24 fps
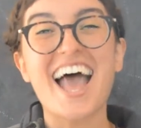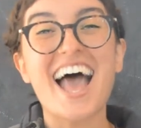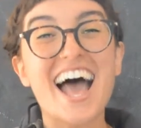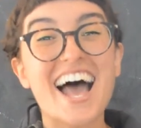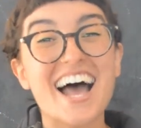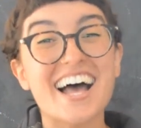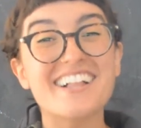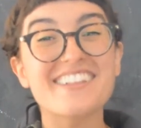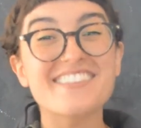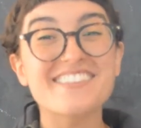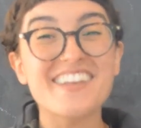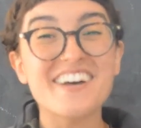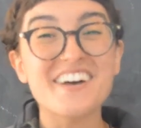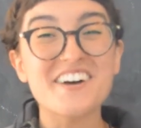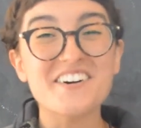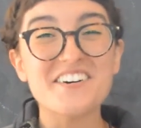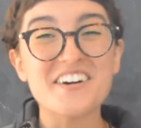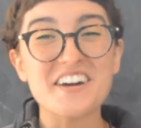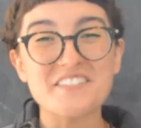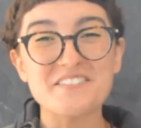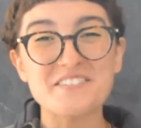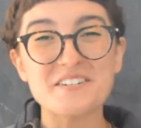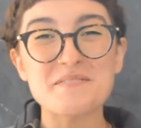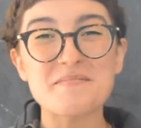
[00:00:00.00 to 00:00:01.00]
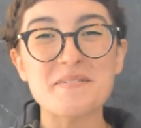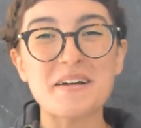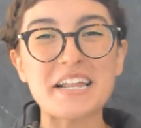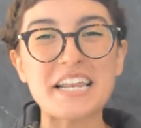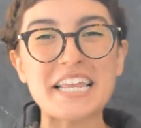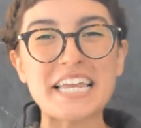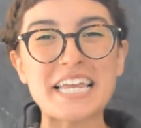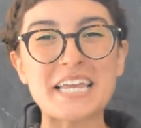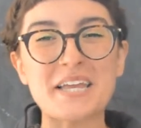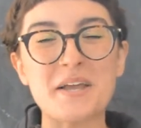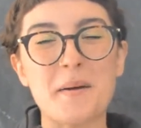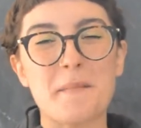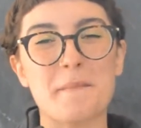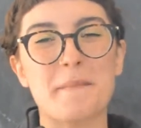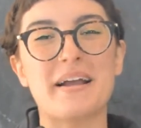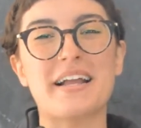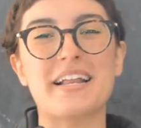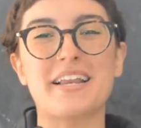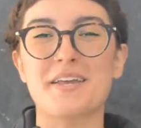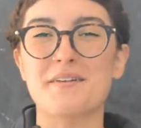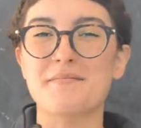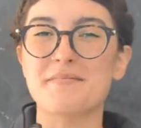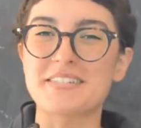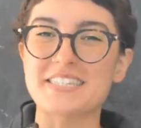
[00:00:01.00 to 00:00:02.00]
Hello everybody, my
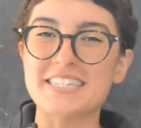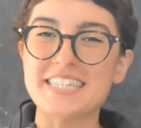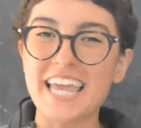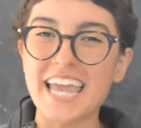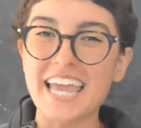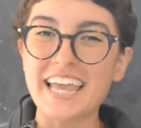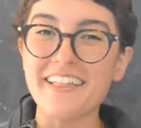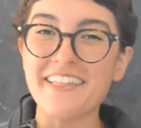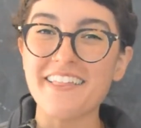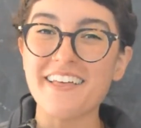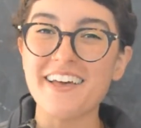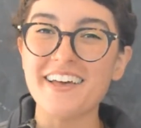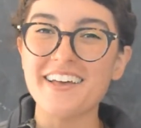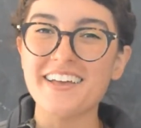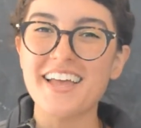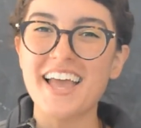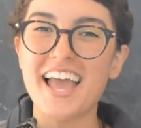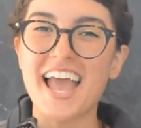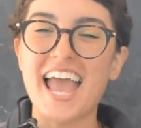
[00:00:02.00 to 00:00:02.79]
name is Kayla,